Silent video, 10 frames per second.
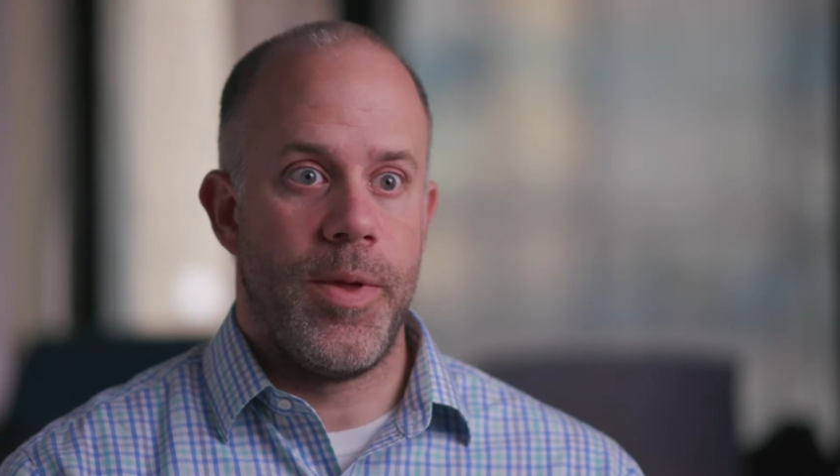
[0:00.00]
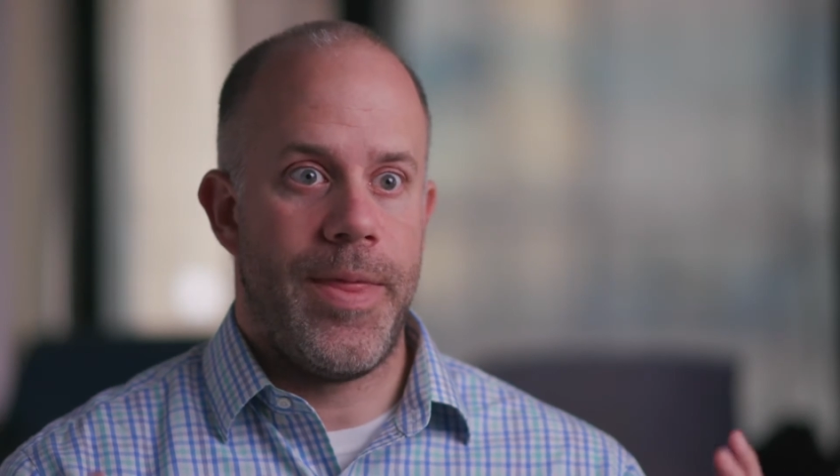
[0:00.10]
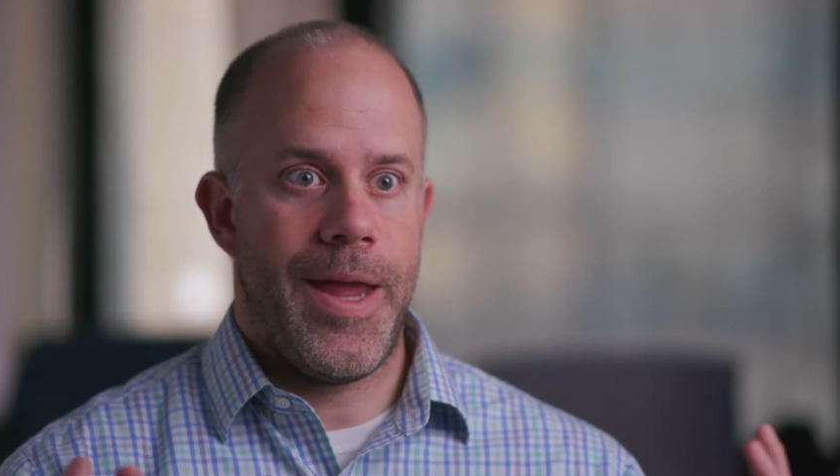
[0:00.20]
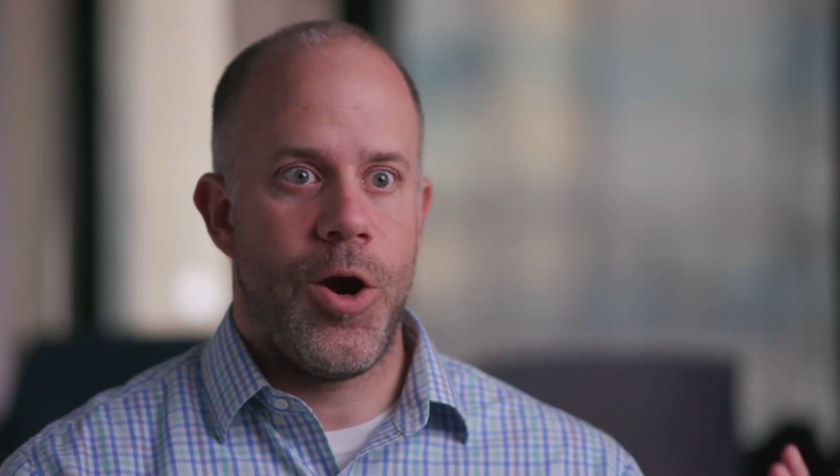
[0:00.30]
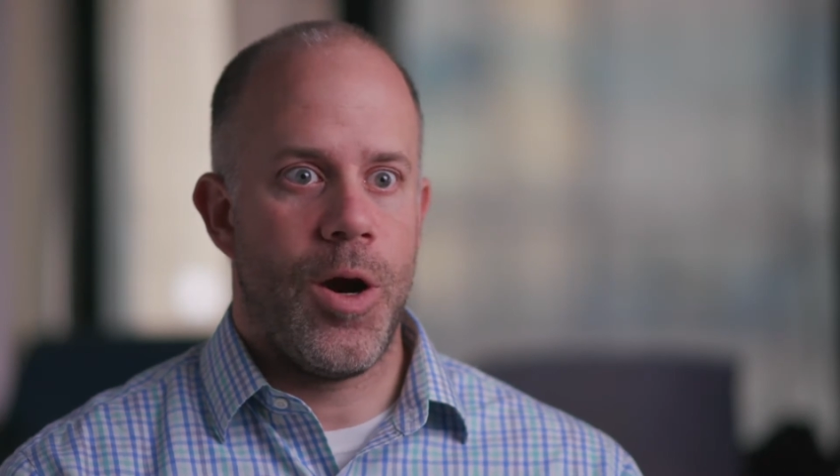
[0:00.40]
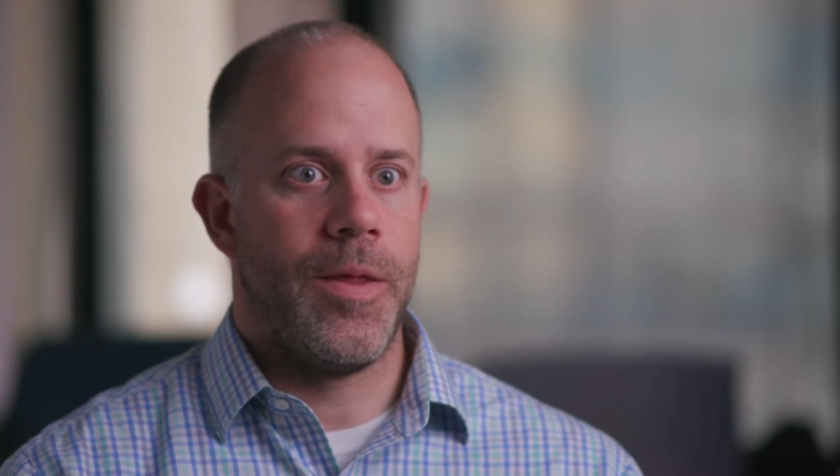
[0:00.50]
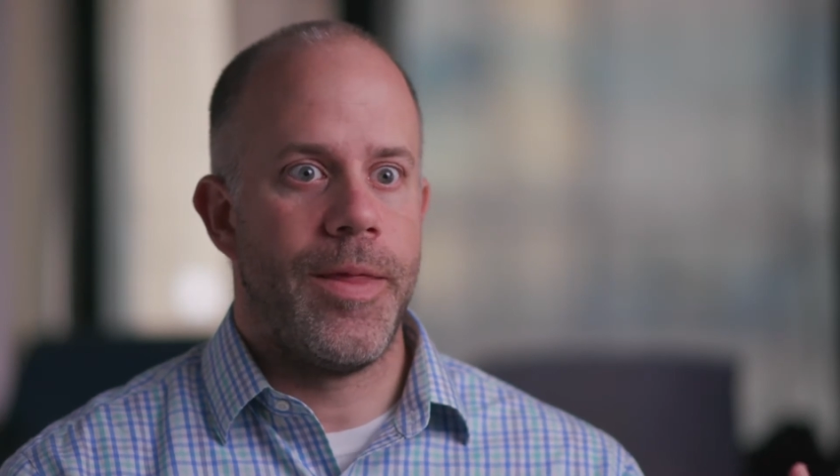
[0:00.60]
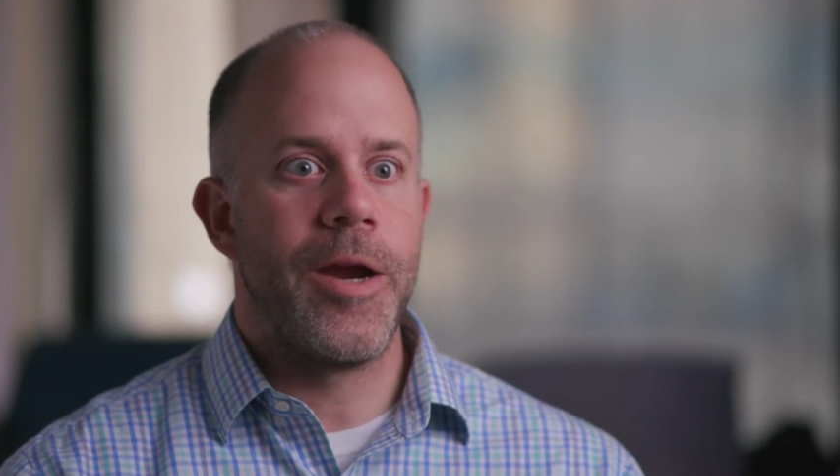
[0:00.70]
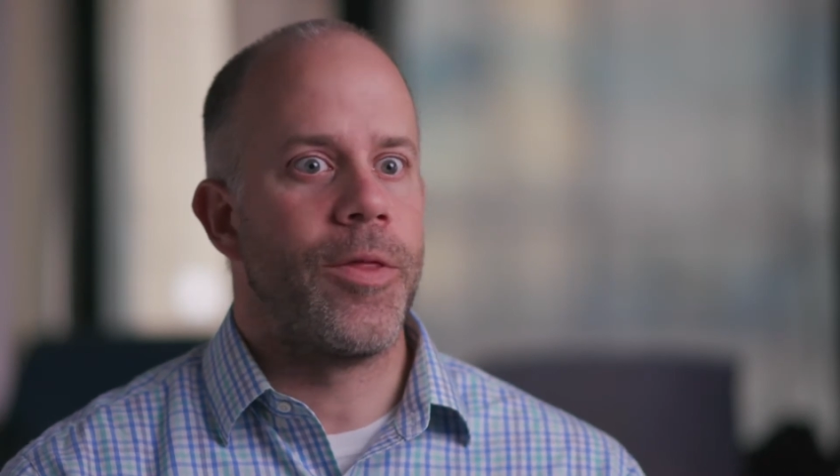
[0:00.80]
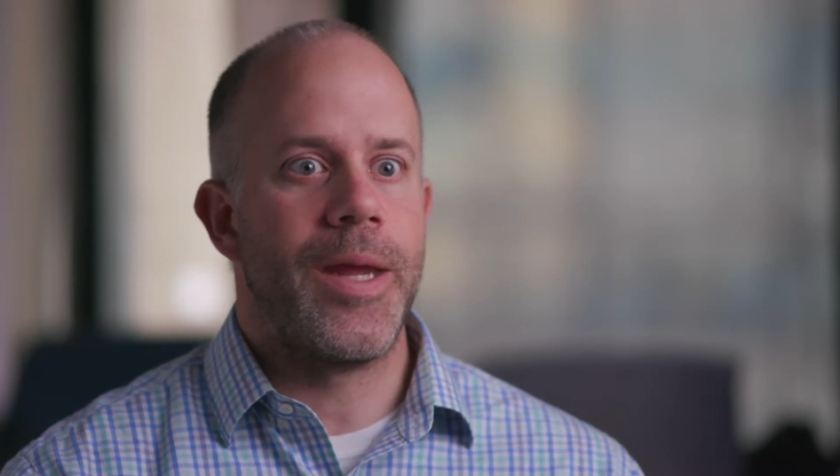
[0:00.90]
but they are
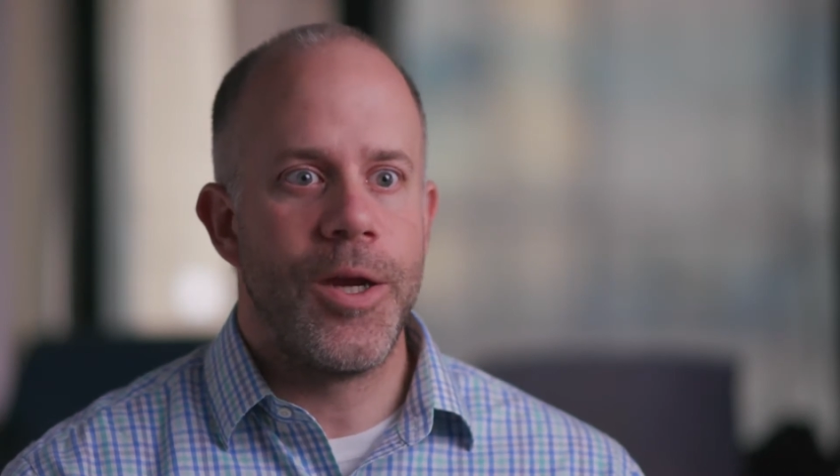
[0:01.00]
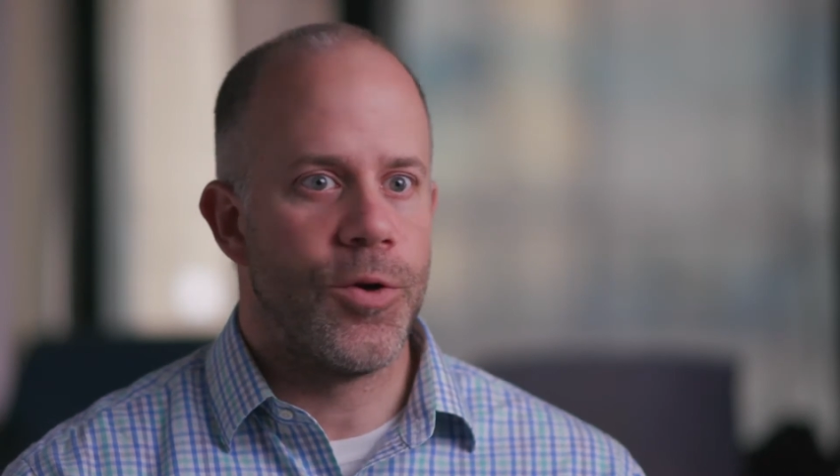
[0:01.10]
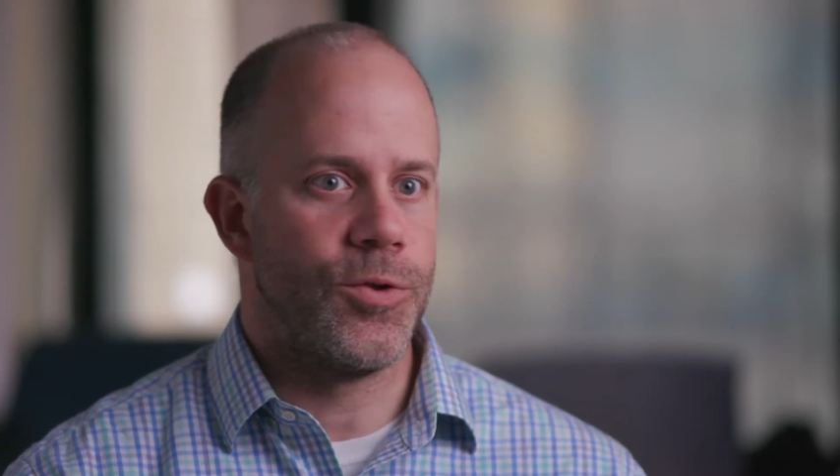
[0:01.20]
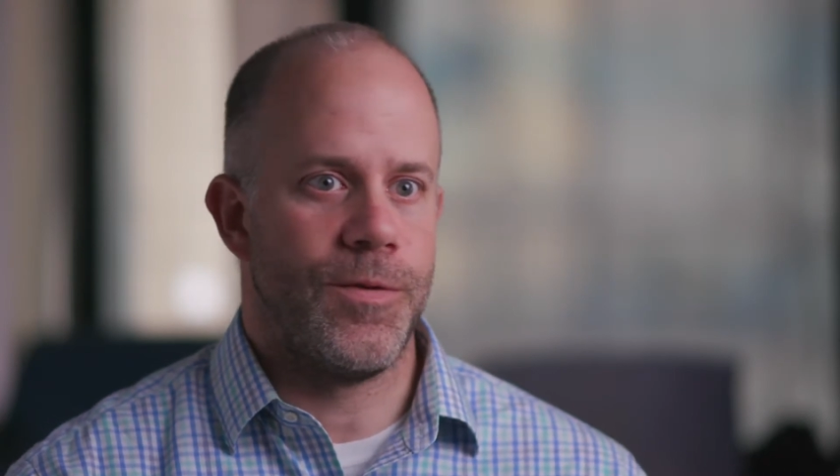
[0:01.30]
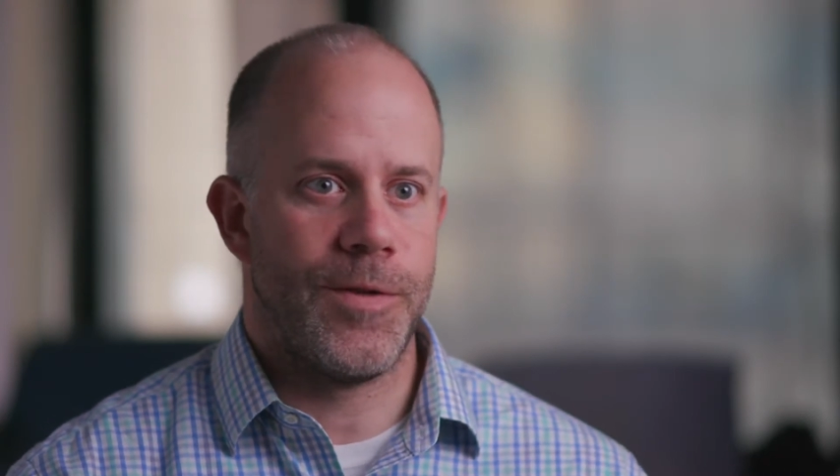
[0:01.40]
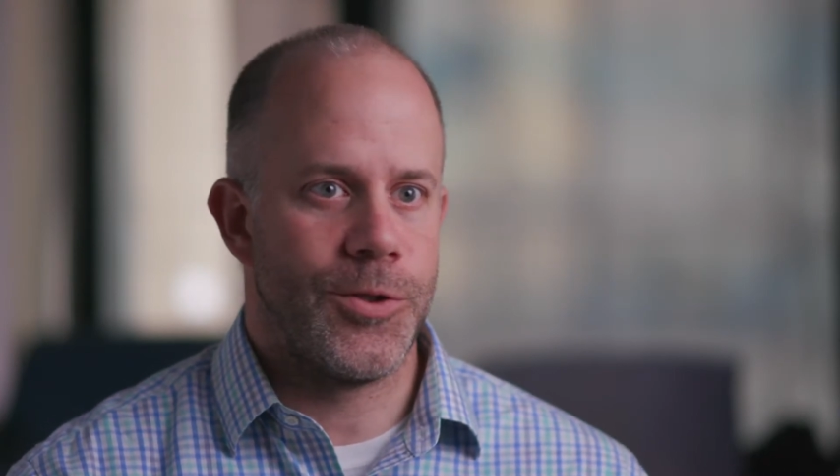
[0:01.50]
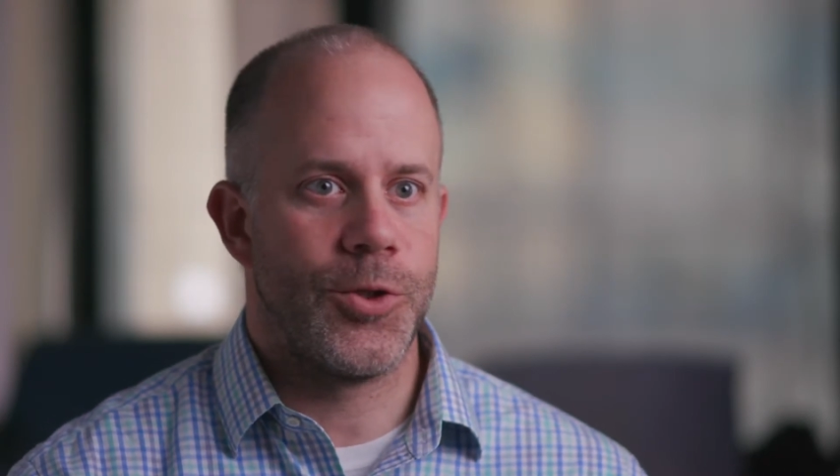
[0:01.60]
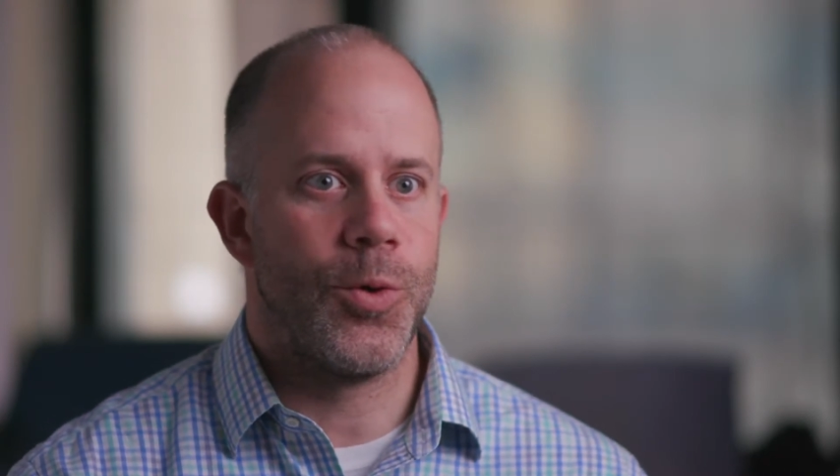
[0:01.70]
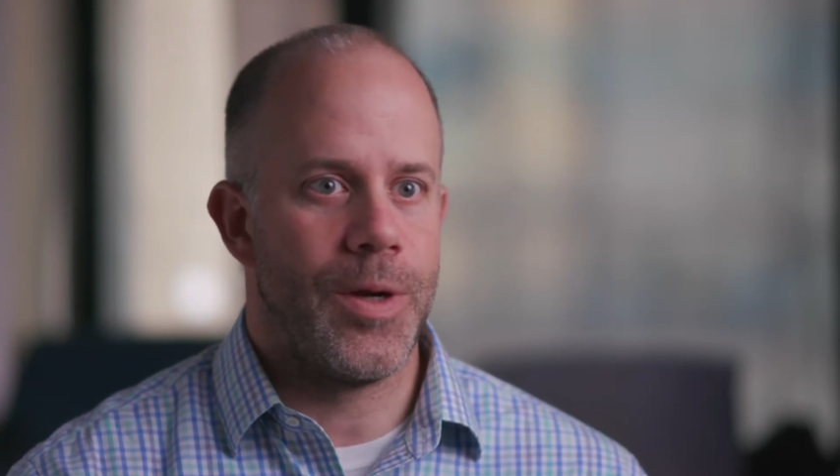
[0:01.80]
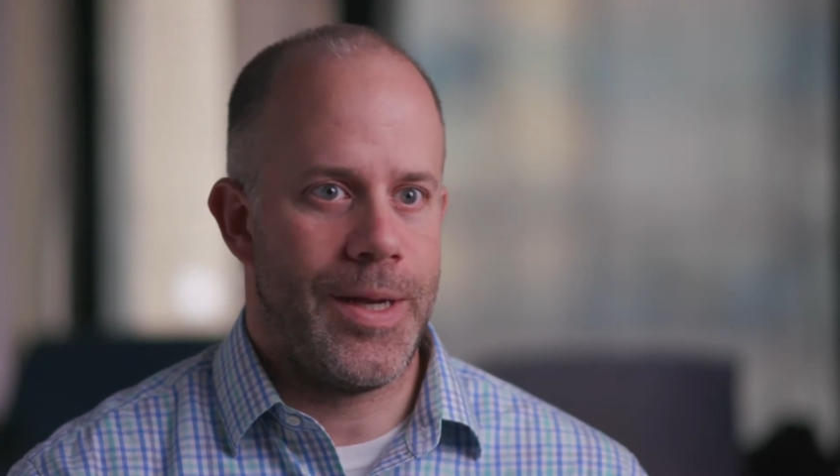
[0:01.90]
they are the heroes of the
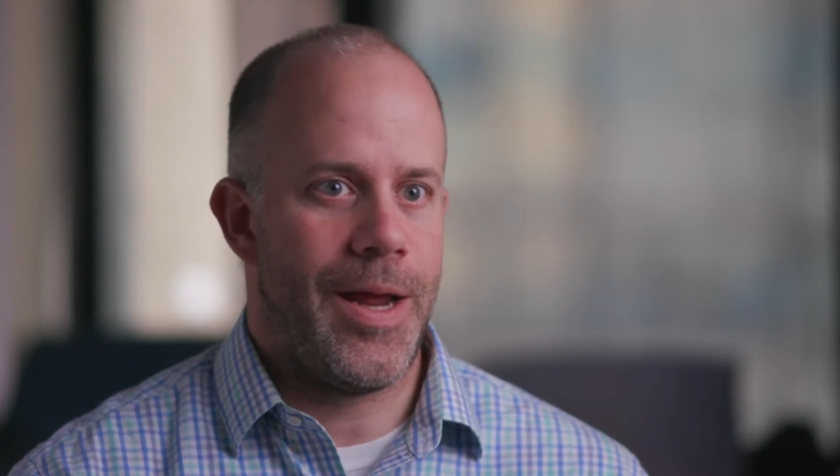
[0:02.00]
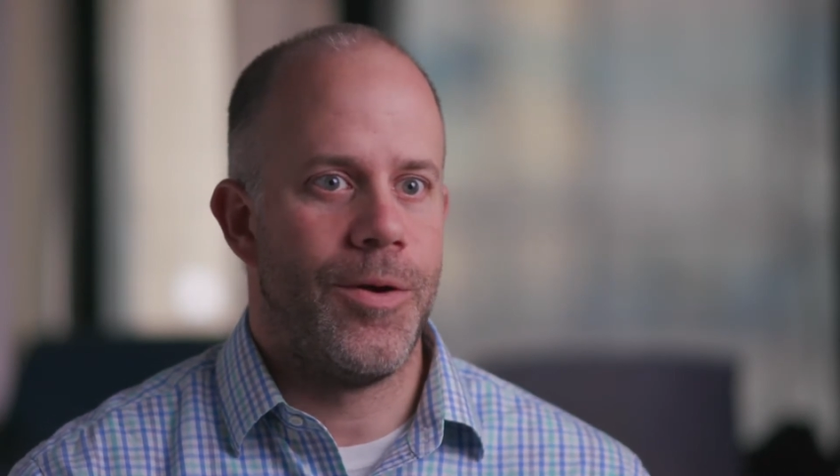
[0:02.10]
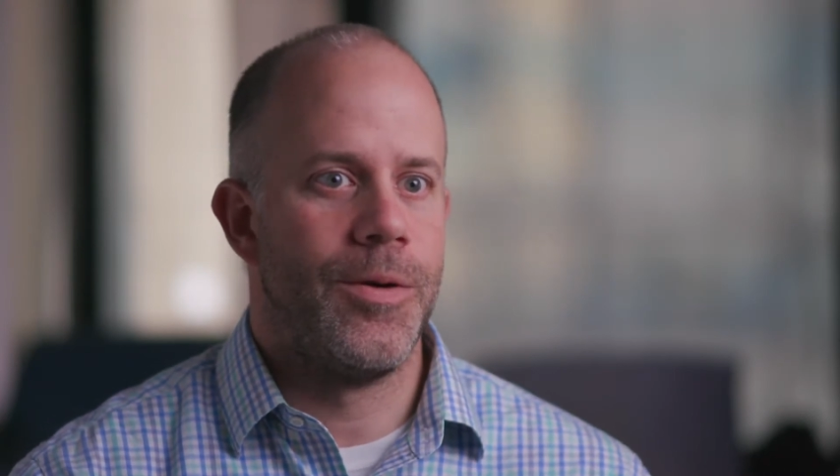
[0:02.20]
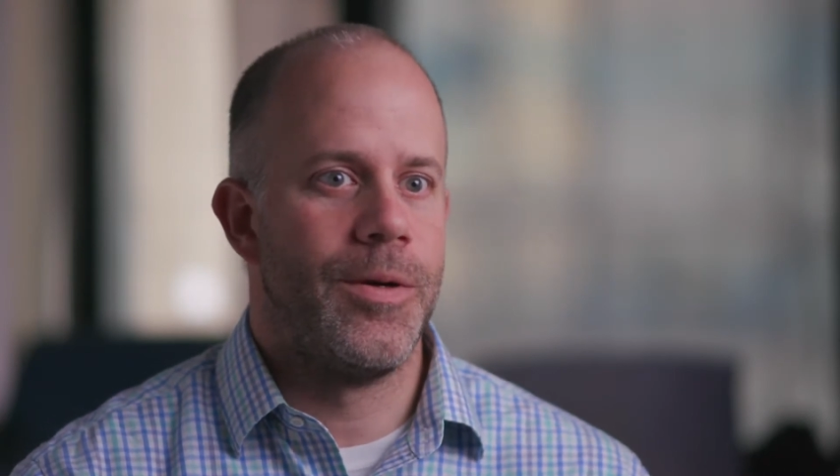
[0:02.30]
story now.